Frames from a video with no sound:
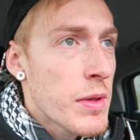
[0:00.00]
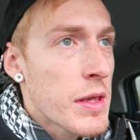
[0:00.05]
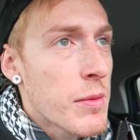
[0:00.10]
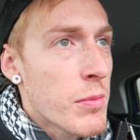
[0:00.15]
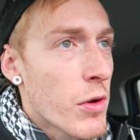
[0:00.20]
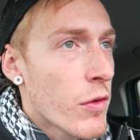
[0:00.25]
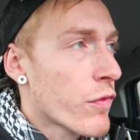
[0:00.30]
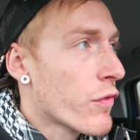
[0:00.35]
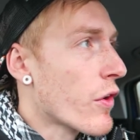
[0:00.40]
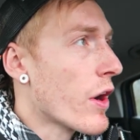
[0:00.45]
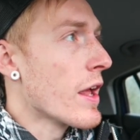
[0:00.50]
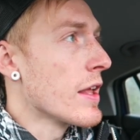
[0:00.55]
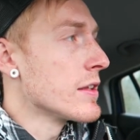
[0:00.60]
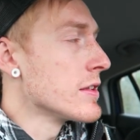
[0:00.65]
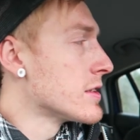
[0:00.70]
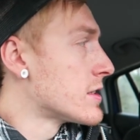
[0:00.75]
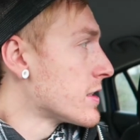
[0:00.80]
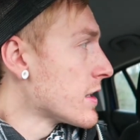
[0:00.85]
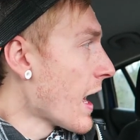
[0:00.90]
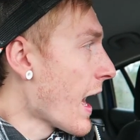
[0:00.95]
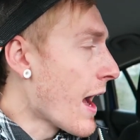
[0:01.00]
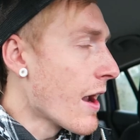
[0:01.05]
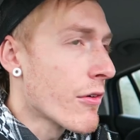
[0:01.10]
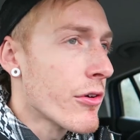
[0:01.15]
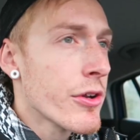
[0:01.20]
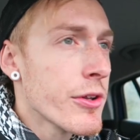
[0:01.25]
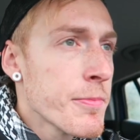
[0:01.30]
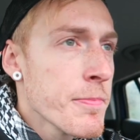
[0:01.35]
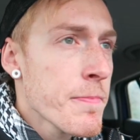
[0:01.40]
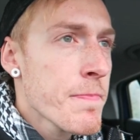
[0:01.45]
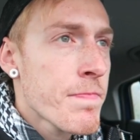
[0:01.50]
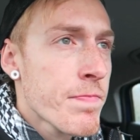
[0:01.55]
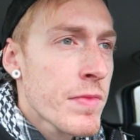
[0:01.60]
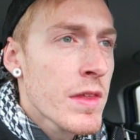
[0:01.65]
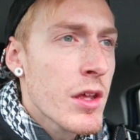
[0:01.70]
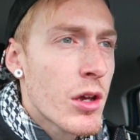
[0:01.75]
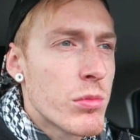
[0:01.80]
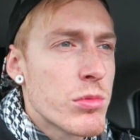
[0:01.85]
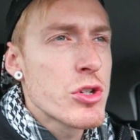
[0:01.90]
meet my friend Aaron.